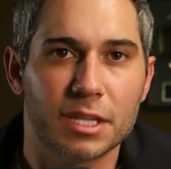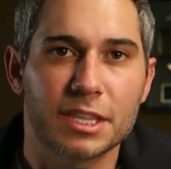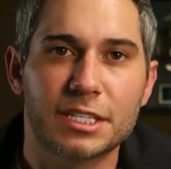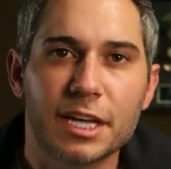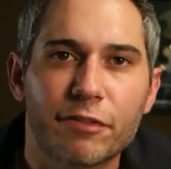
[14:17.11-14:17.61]

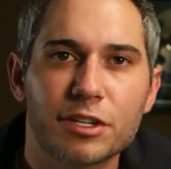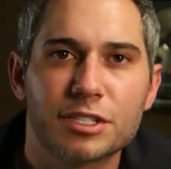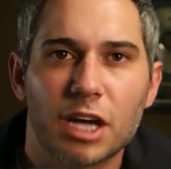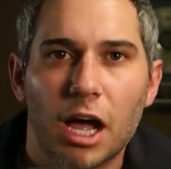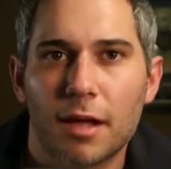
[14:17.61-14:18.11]
The
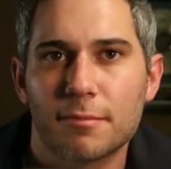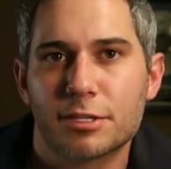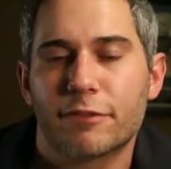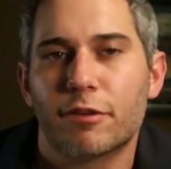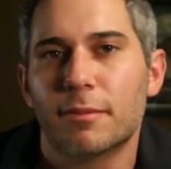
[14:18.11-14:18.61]
difference
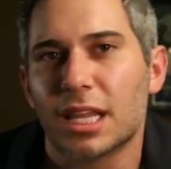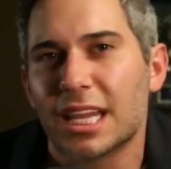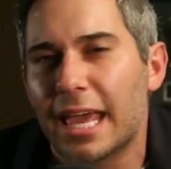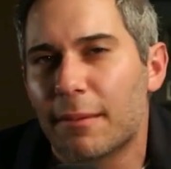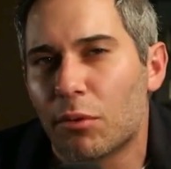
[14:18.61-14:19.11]
comes from the
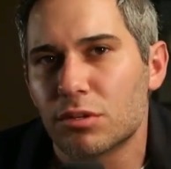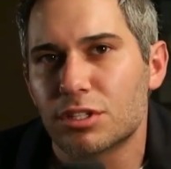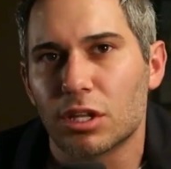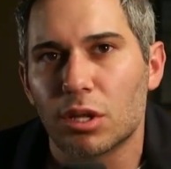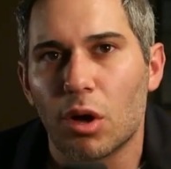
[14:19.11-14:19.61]

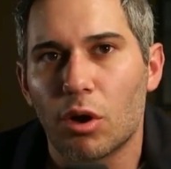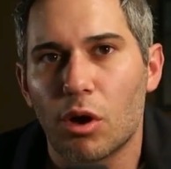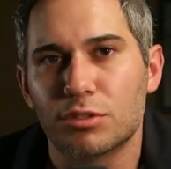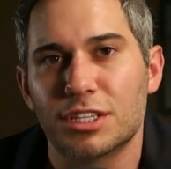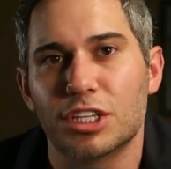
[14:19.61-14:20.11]
labels, the
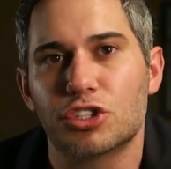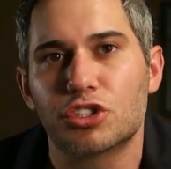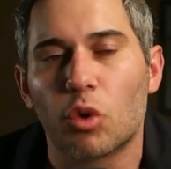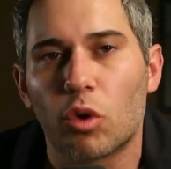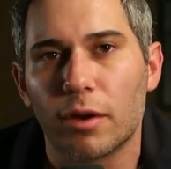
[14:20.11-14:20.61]
logos, and the
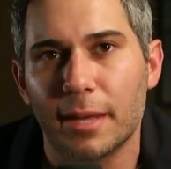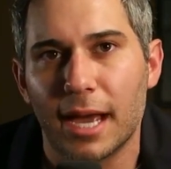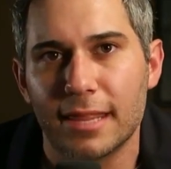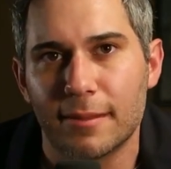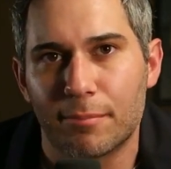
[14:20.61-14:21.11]
story
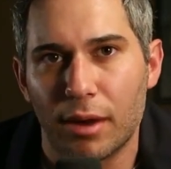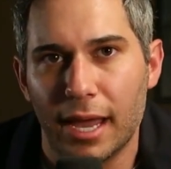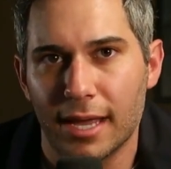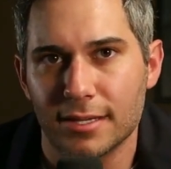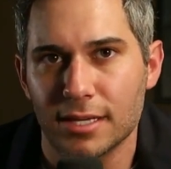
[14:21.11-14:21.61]
behind the
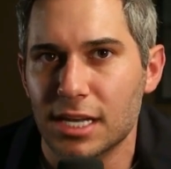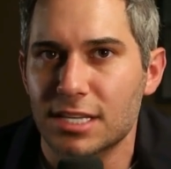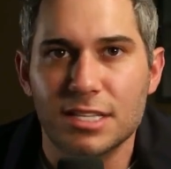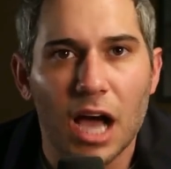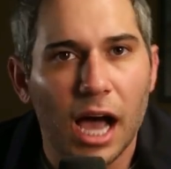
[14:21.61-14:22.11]
brand,
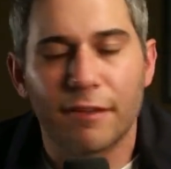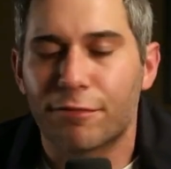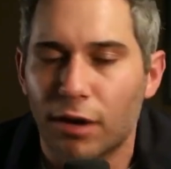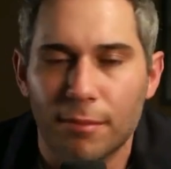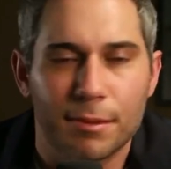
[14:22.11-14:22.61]
not
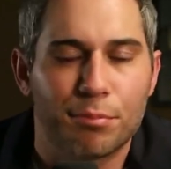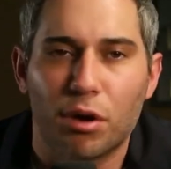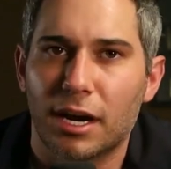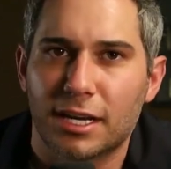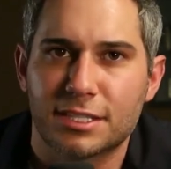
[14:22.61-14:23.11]
from the
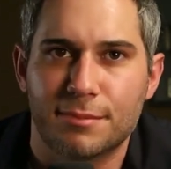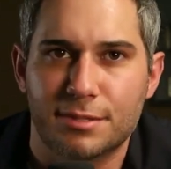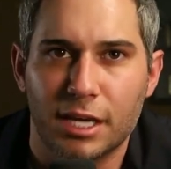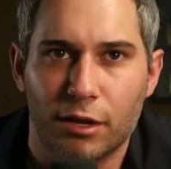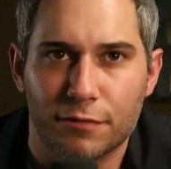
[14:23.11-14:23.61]
products
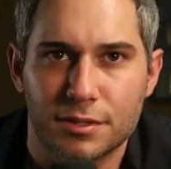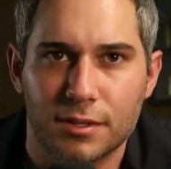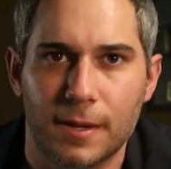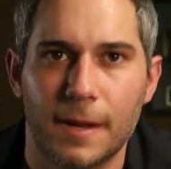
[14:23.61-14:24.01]
themselves.